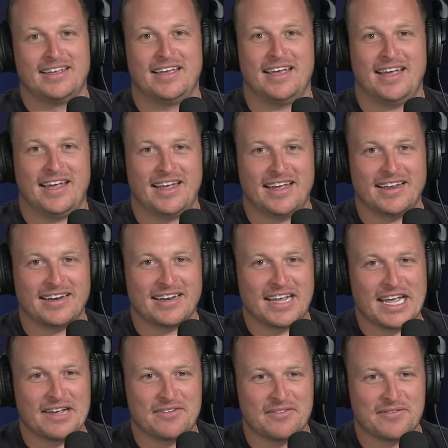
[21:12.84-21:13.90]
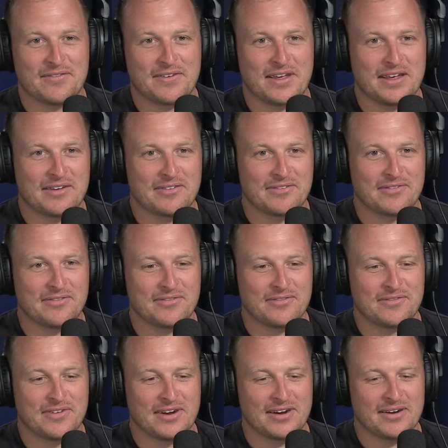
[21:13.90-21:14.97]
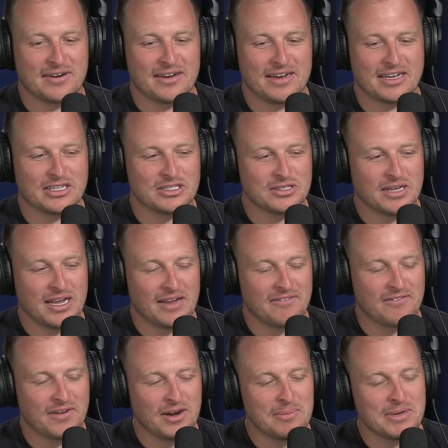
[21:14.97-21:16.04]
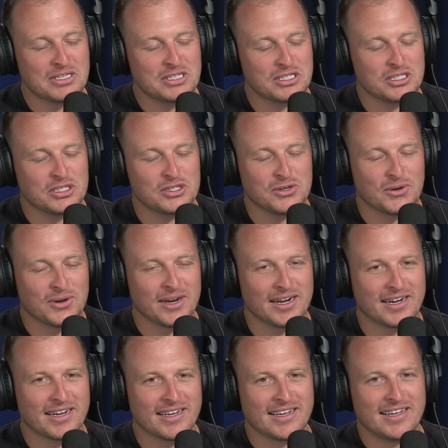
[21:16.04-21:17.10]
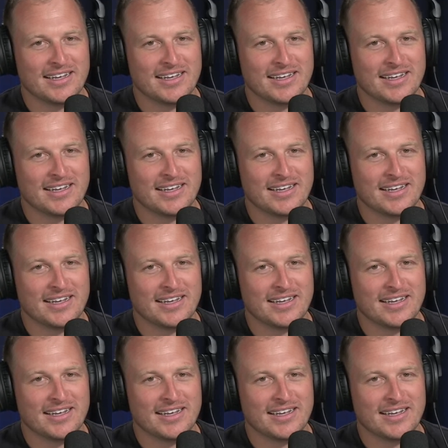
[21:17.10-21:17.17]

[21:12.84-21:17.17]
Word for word: and have have very in, have very much enjoyed